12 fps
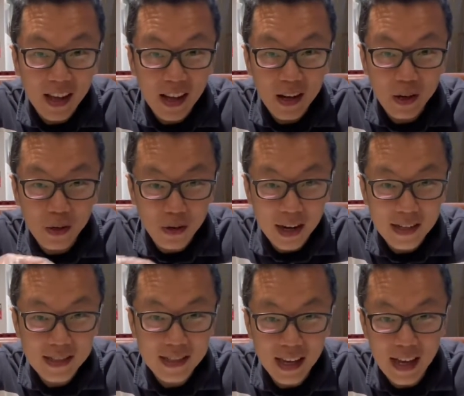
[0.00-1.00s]

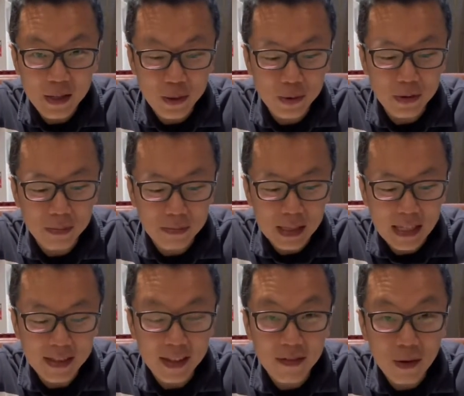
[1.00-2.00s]
across the actual meat
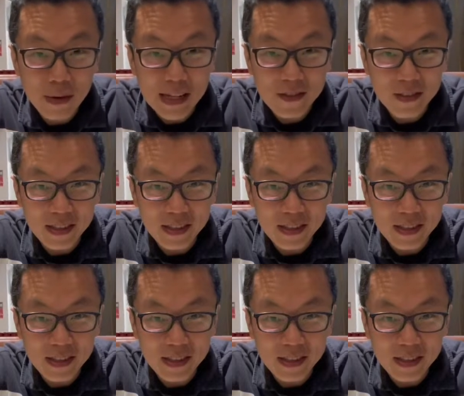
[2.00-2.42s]
of the razor